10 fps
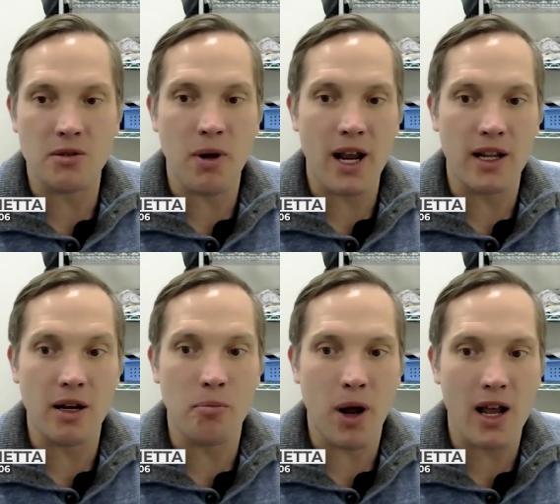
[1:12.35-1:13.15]
been in in
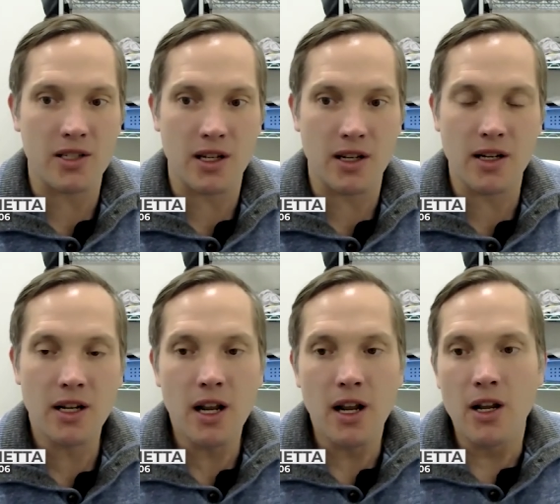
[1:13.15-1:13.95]
Boston
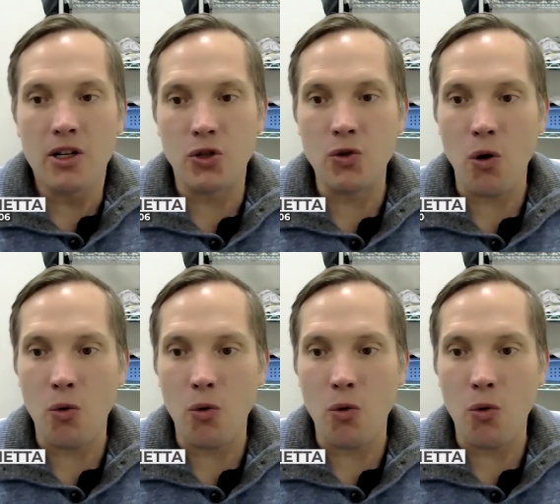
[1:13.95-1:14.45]
to a